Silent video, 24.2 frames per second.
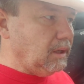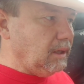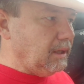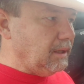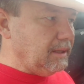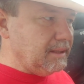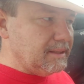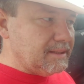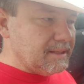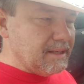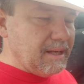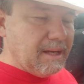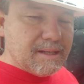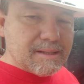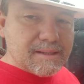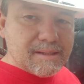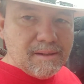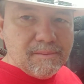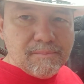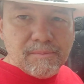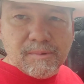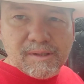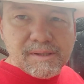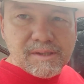And it's not
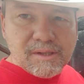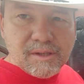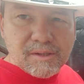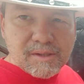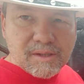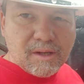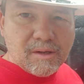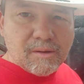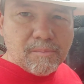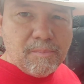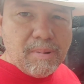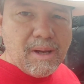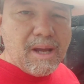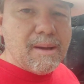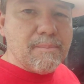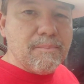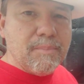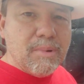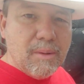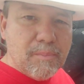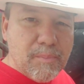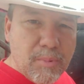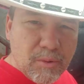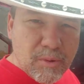something that's just going to
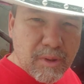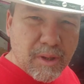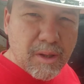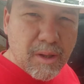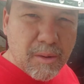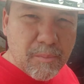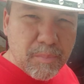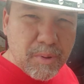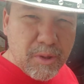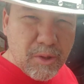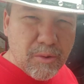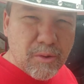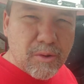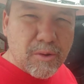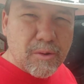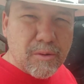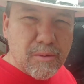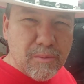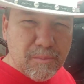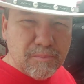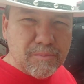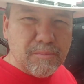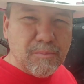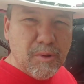pop up on a
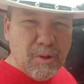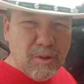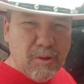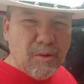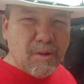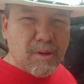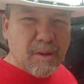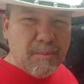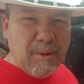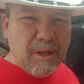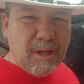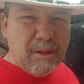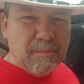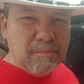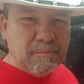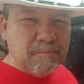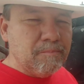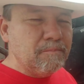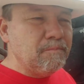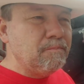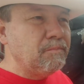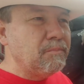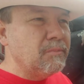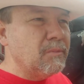computer. You know what I mean?
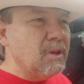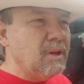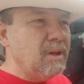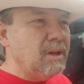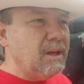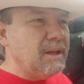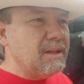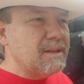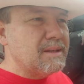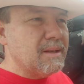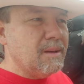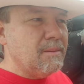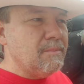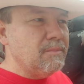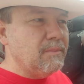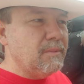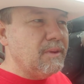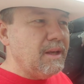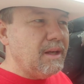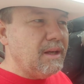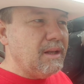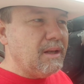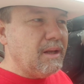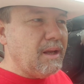It's
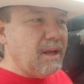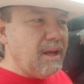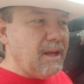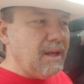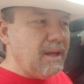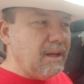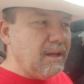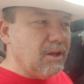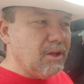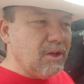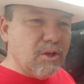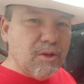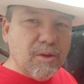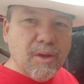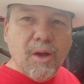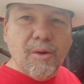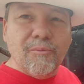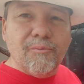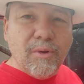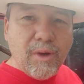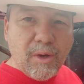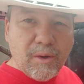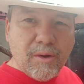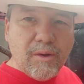something that a,
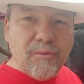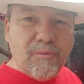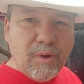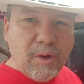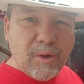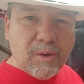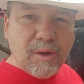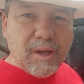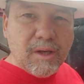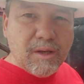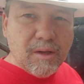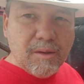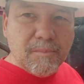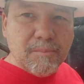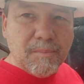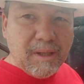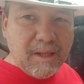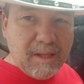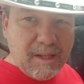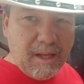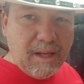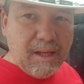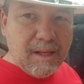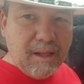a very, very good
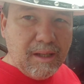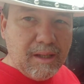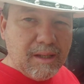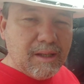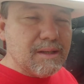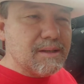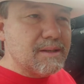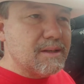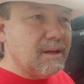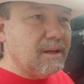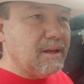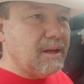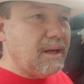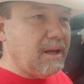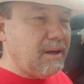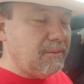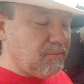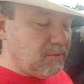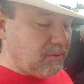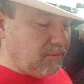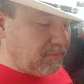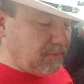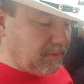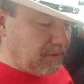mechanic is going to
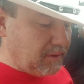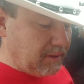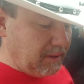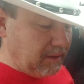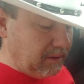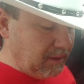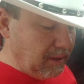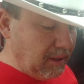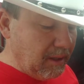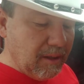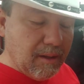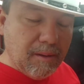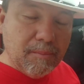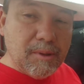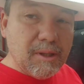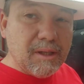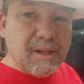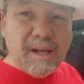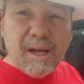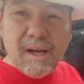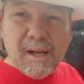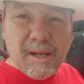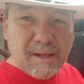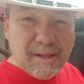have to find.
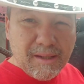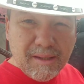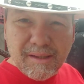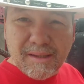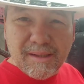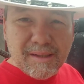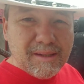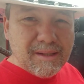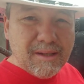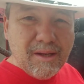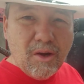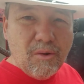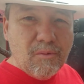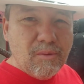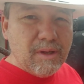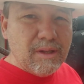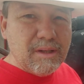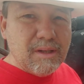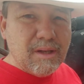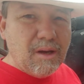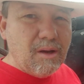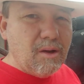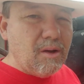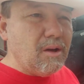I'm not going to go
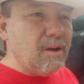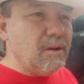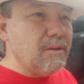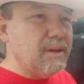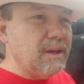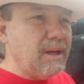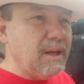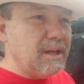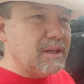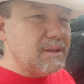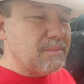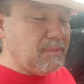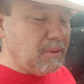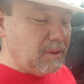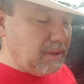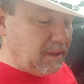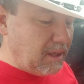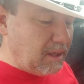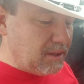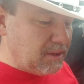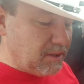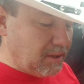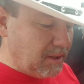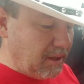into all the
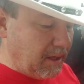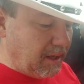explanation